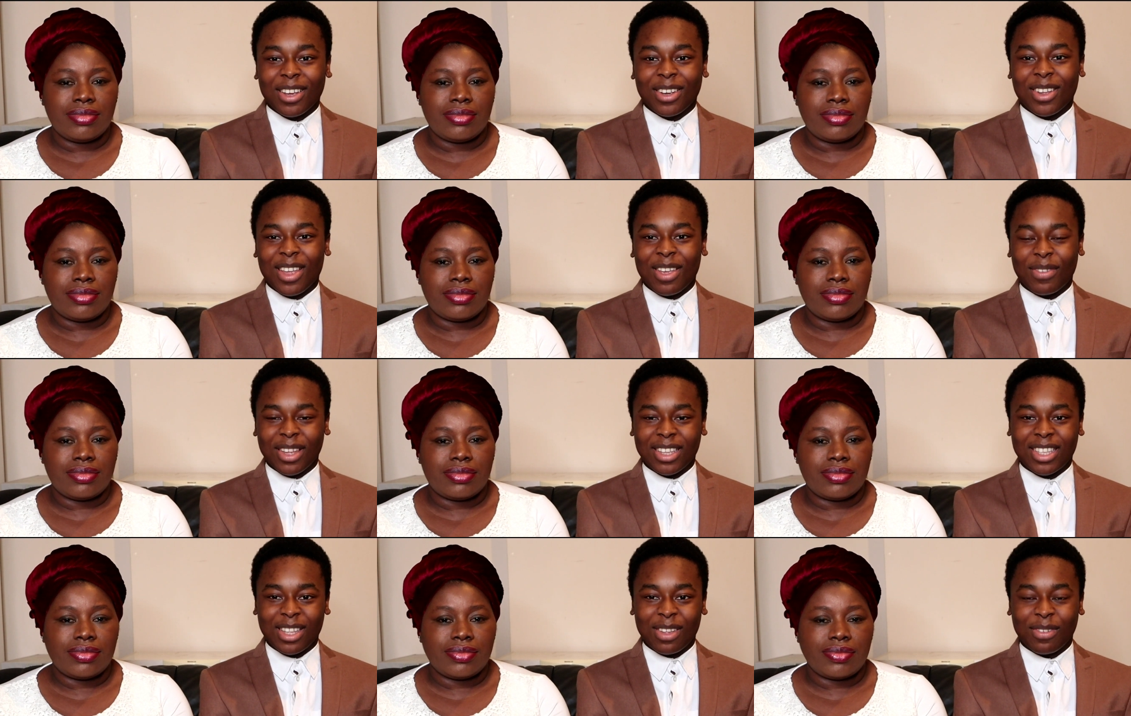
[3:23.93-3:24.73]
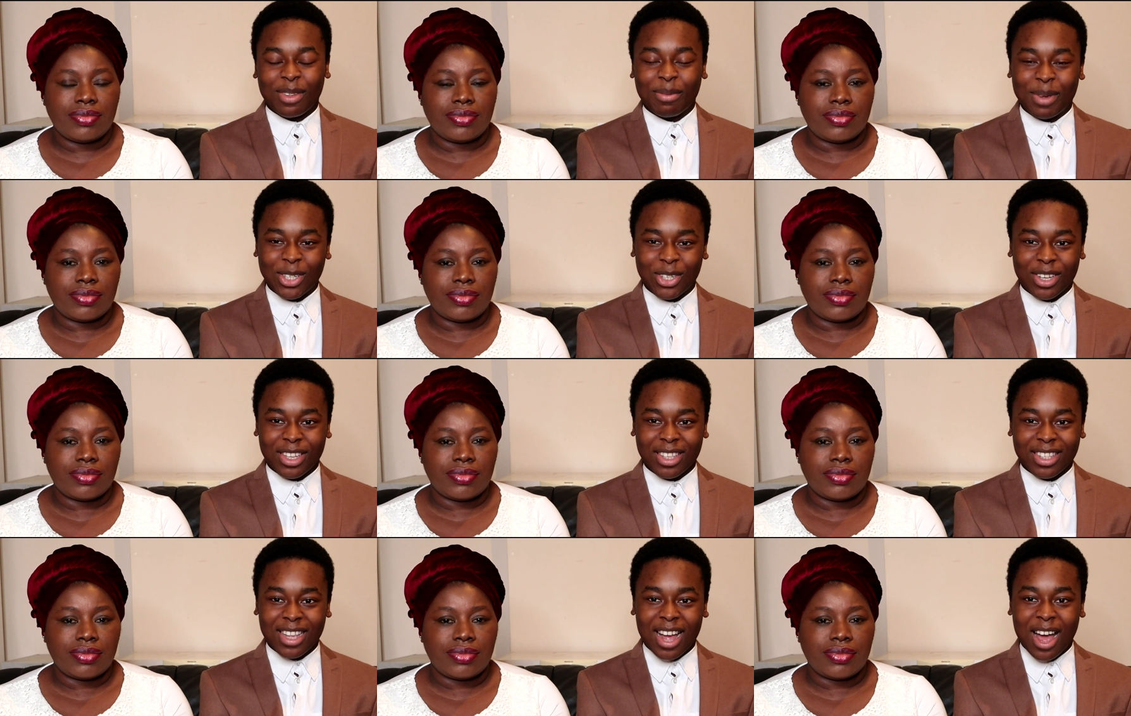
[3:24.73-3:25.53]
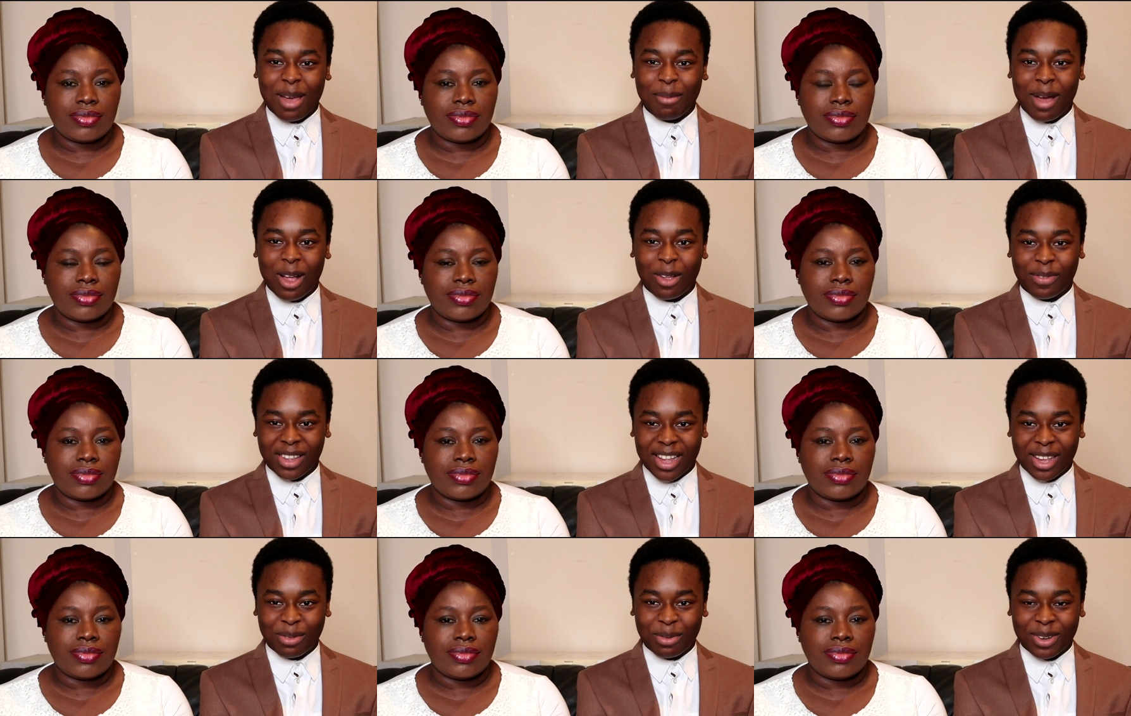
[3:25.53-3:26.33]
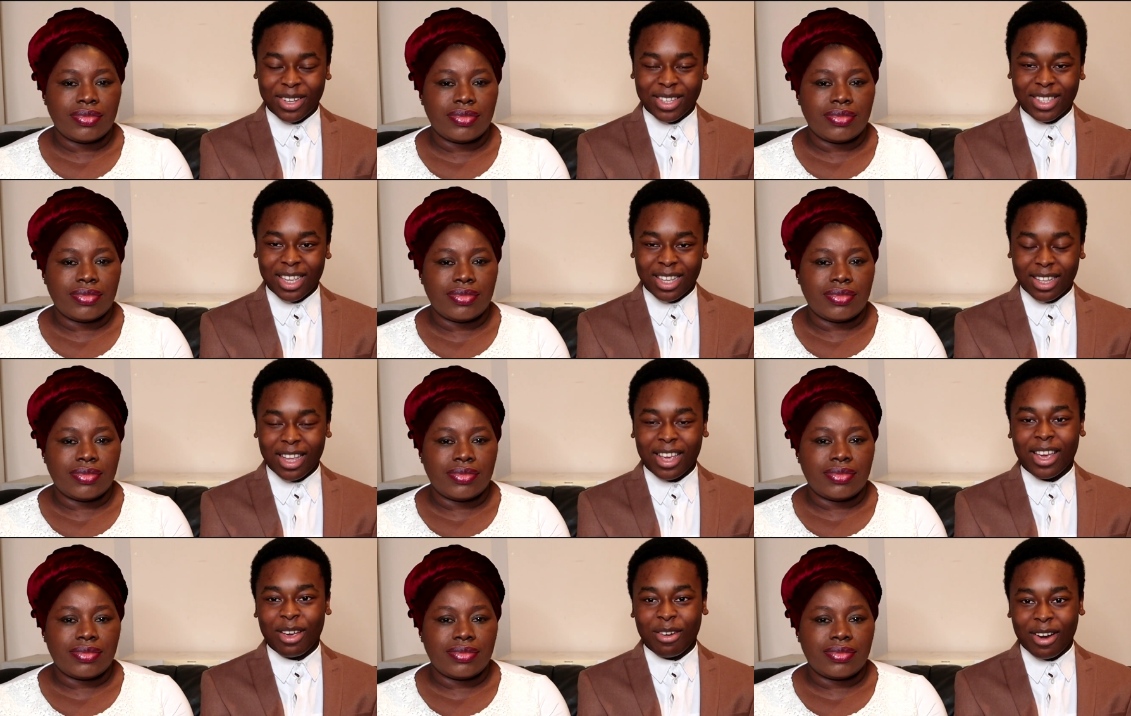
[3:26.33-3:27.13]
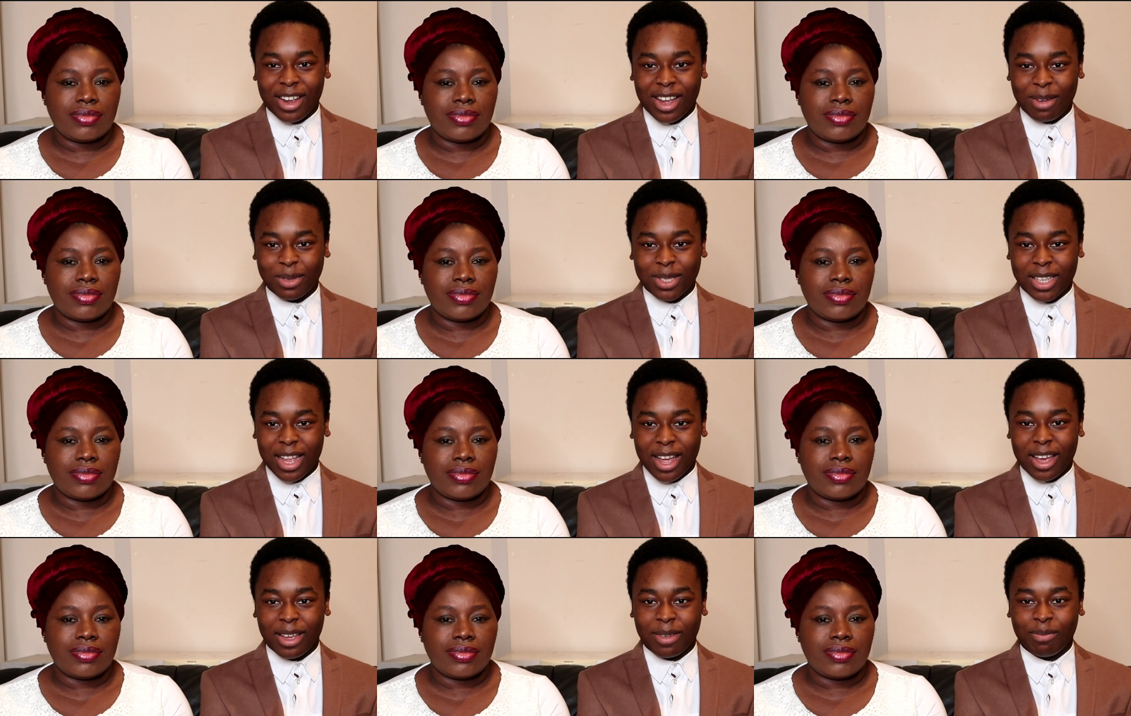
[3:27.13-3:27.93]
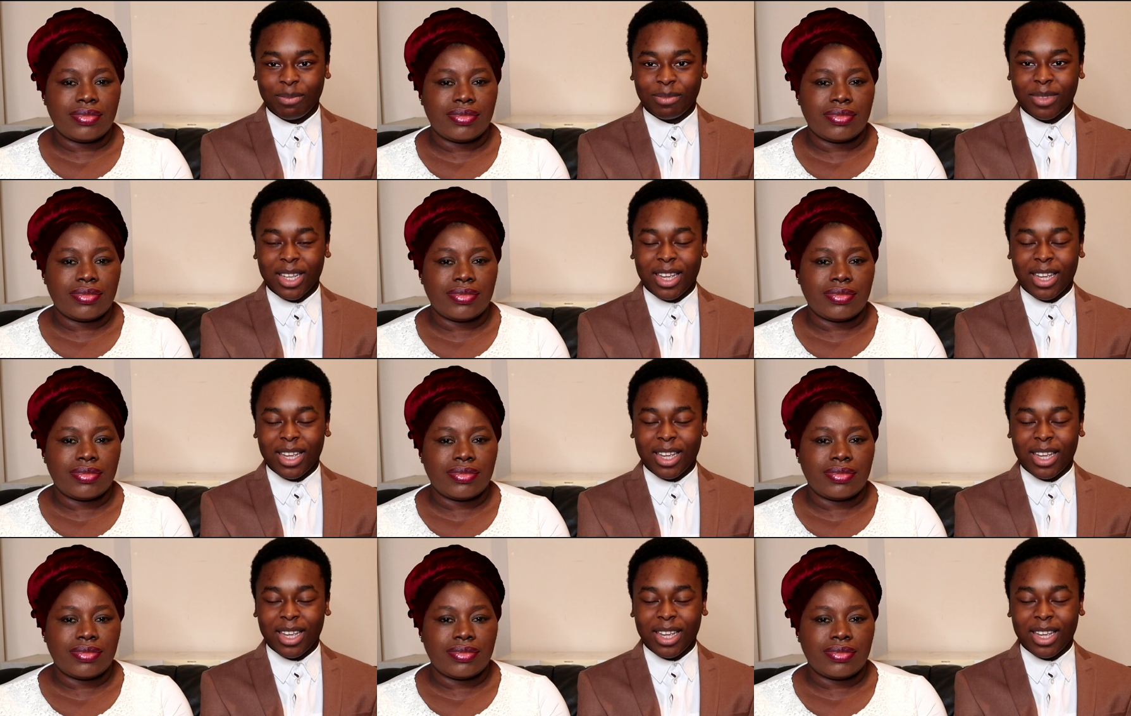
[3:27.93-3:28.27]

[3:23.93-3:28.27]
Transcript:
Speaker 1: Good evening, Dean of Admissions. I'm Alvin Edwards, and here I am today